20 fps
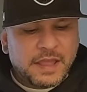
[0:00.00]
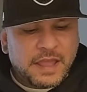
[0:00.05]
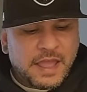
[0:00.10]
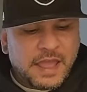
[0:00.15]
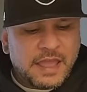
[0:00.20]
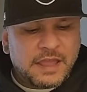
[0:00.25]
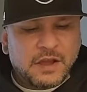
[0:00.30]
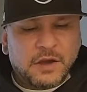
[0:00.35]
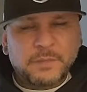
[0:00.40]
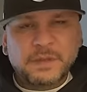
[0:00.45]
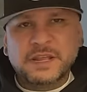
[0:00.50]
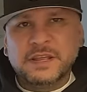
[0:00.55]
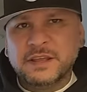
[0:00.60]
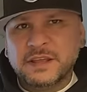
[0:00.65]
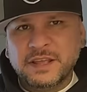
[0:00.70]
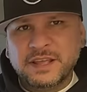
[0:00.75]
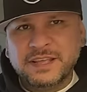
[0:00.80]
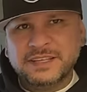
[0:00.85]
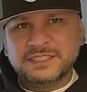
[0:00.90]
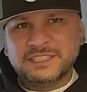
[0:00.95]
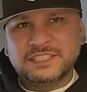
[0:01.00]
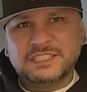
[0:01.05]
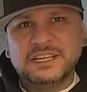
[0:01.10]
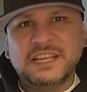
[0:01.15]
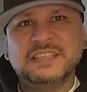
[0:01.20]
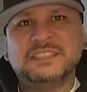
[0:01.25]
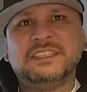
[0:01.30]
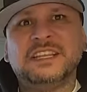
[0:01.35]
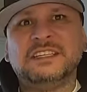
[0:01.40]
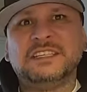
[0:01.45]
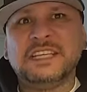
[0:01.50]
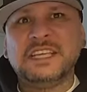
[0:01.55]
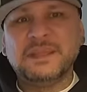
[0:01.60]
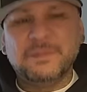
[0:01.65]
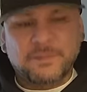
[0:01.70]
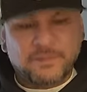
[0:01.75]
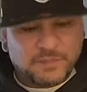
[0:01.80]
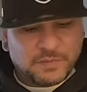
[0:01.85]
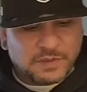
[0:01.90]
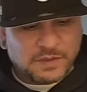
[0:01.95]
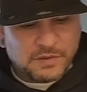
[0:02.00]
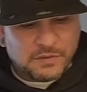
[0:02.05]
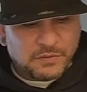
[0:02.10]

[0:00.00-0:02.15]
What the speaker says: hey, homie, it's the team.